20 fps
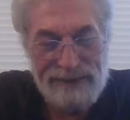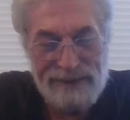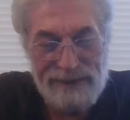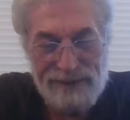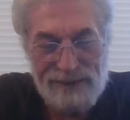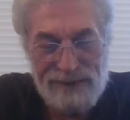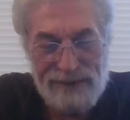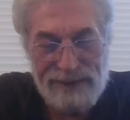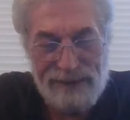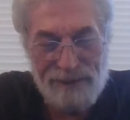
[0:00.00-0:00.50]

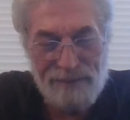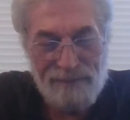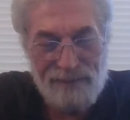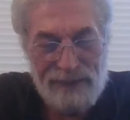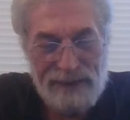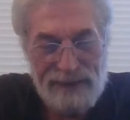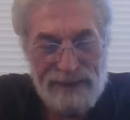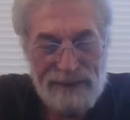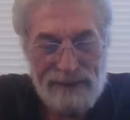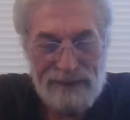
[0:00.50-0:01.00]
doesn't help.
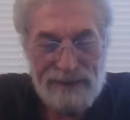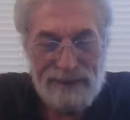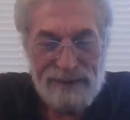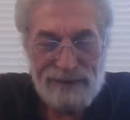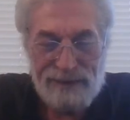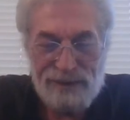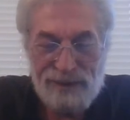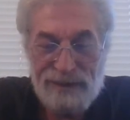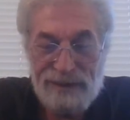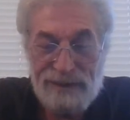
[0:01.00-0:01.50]

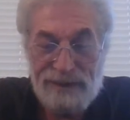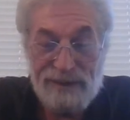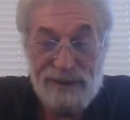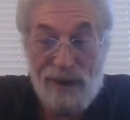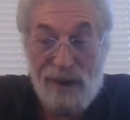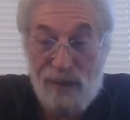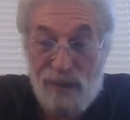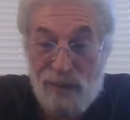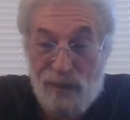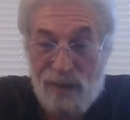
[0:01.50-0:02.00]
So you
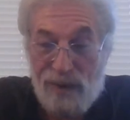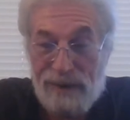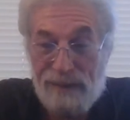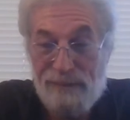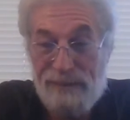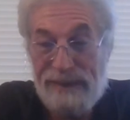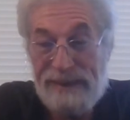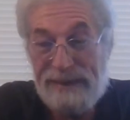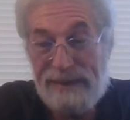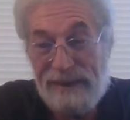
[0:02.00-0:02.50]
don't want it
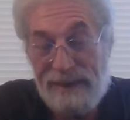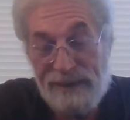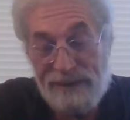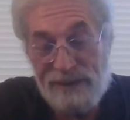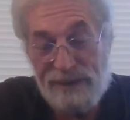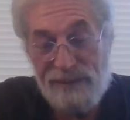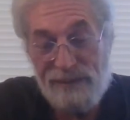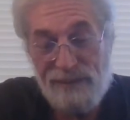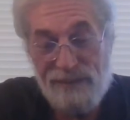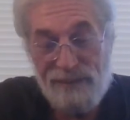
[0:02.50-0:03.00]
because
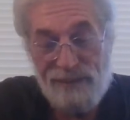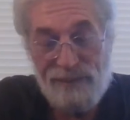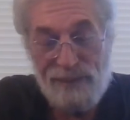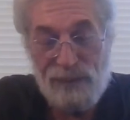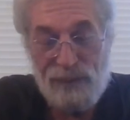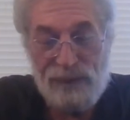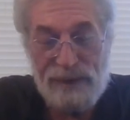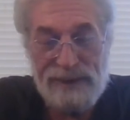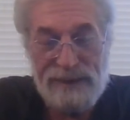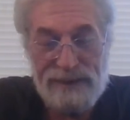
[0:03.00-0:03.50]
of
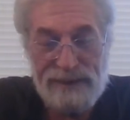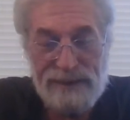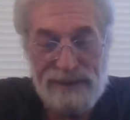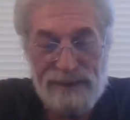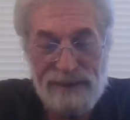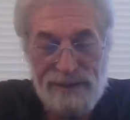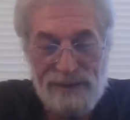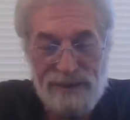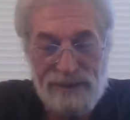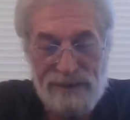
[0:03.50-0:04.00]
what it
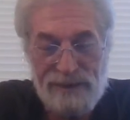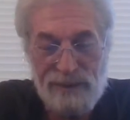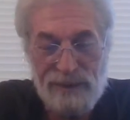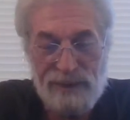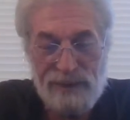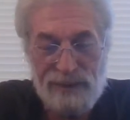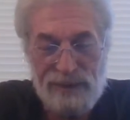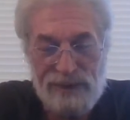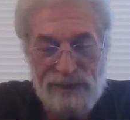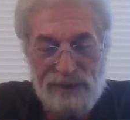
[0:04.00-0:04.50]
does to
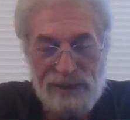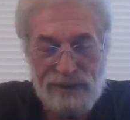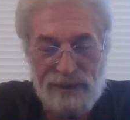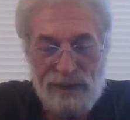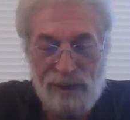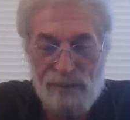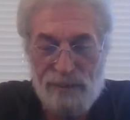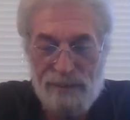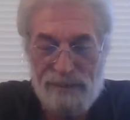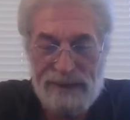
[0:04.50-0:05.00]
increase the
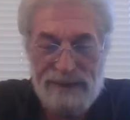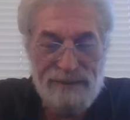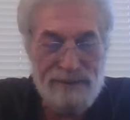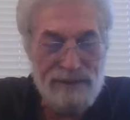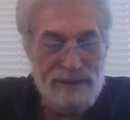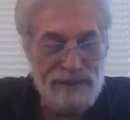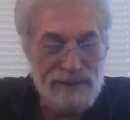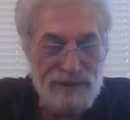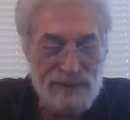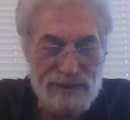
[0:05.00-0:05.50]
dopamine.
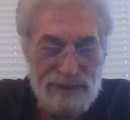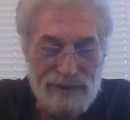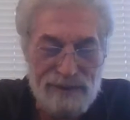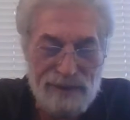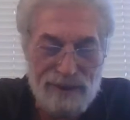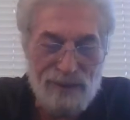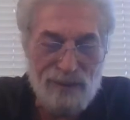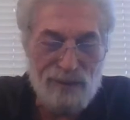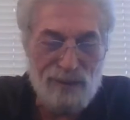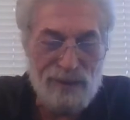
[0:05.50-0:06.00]
You
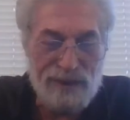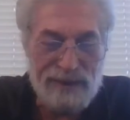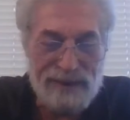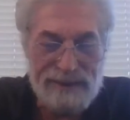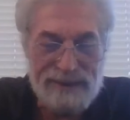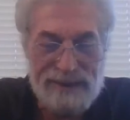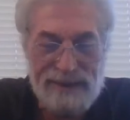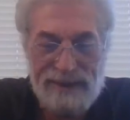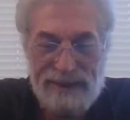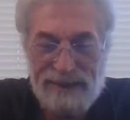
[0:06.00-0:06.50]
don't want to
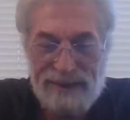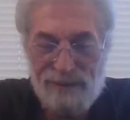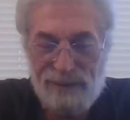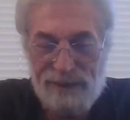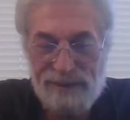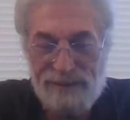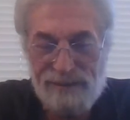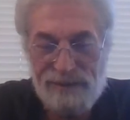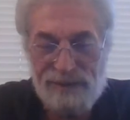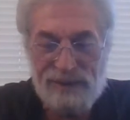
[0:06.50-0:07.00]
take it
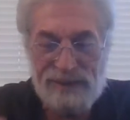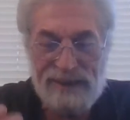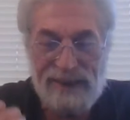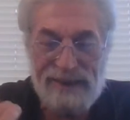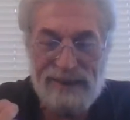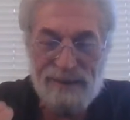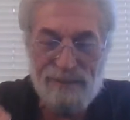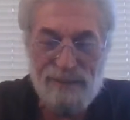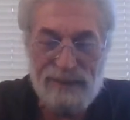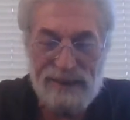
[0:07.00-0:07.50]
with
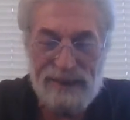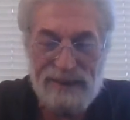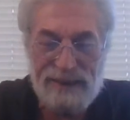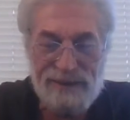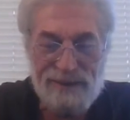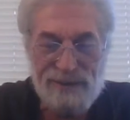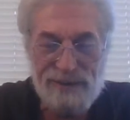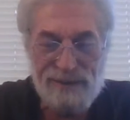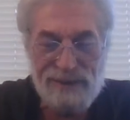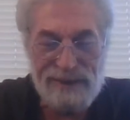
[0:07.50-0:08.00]
psych
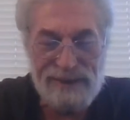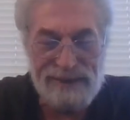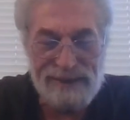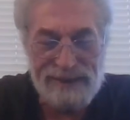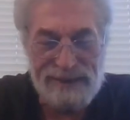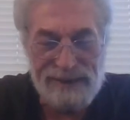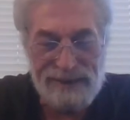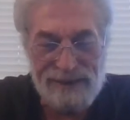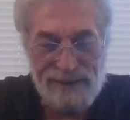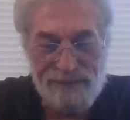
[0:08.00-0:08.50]
meds,
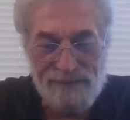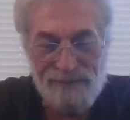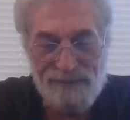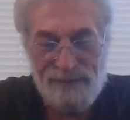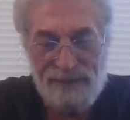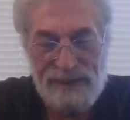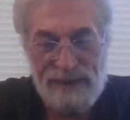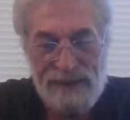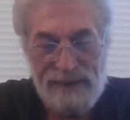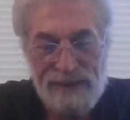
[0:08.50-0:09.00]
lithium,
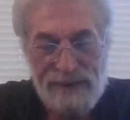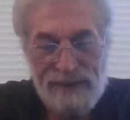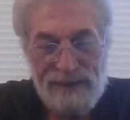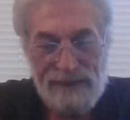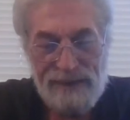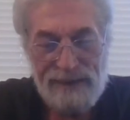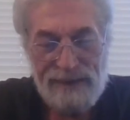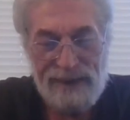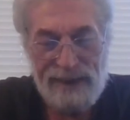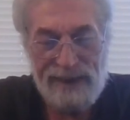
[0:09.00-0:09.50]

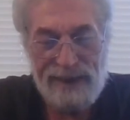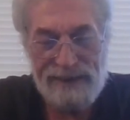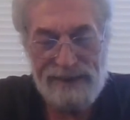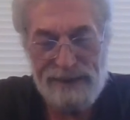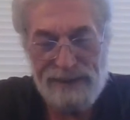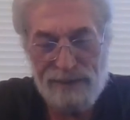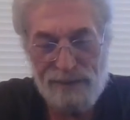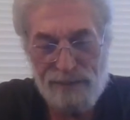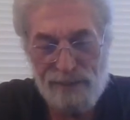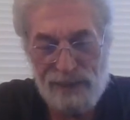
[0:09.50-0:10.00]

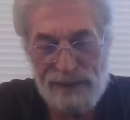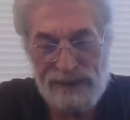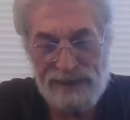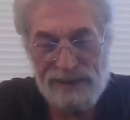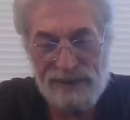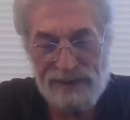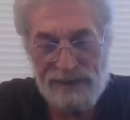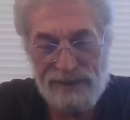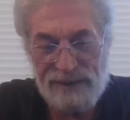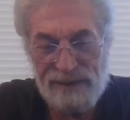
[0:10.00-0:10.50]

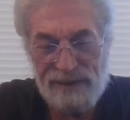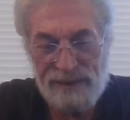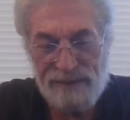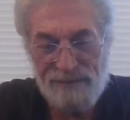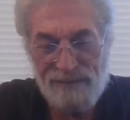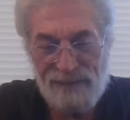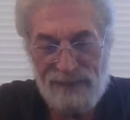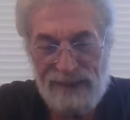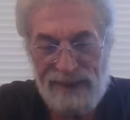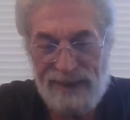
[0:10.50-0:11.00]
antidepressants,
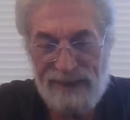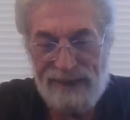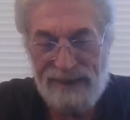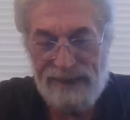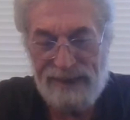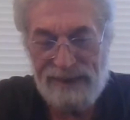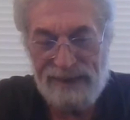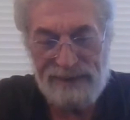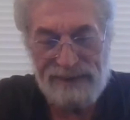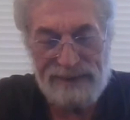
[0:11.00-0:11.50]

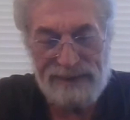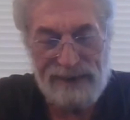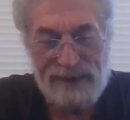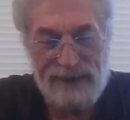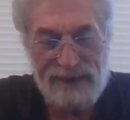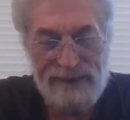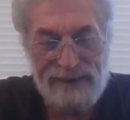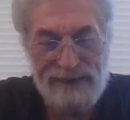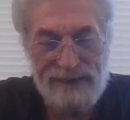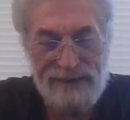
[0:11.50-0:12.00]

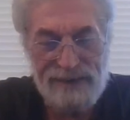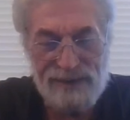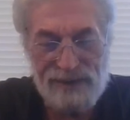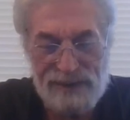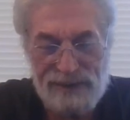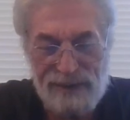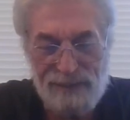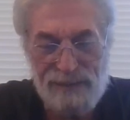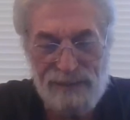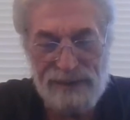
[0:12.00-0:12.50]
anti-anxiety,
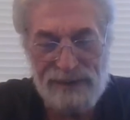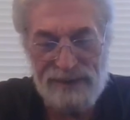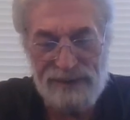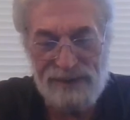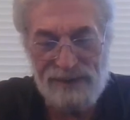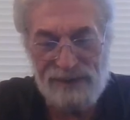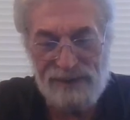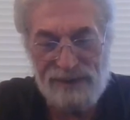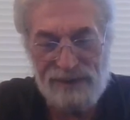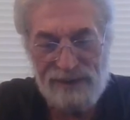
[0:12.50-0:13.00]

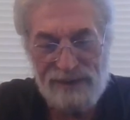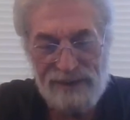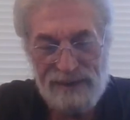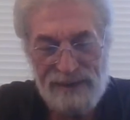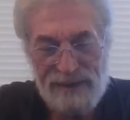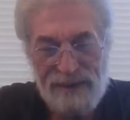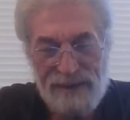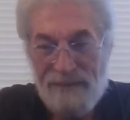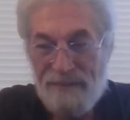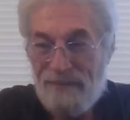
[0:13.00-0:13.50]
stimulants,
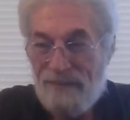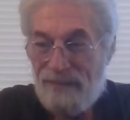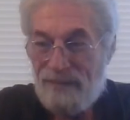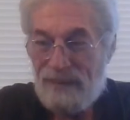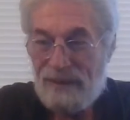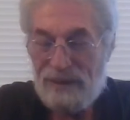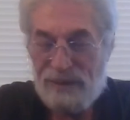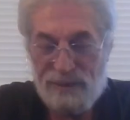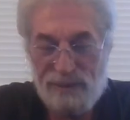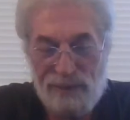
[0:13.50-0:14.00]

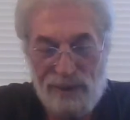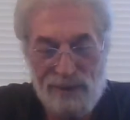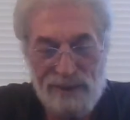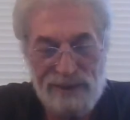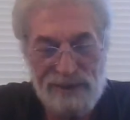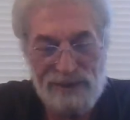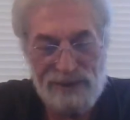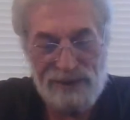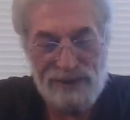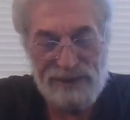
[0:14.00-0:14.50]

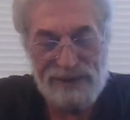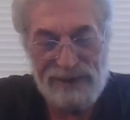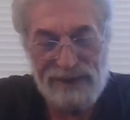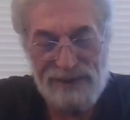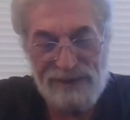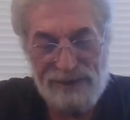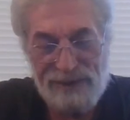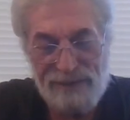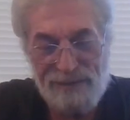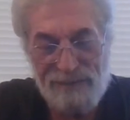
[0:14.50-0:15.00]
smoking
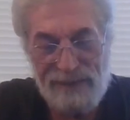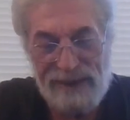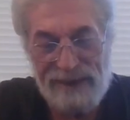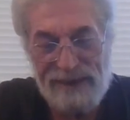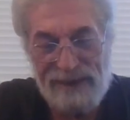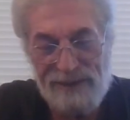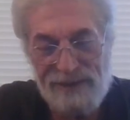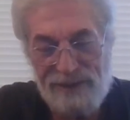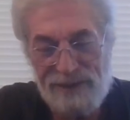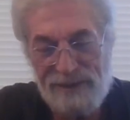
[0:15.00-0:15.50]
cessation
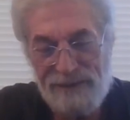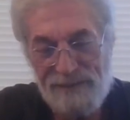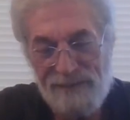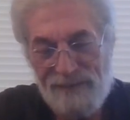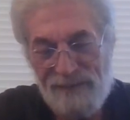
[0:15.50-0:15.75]
meds,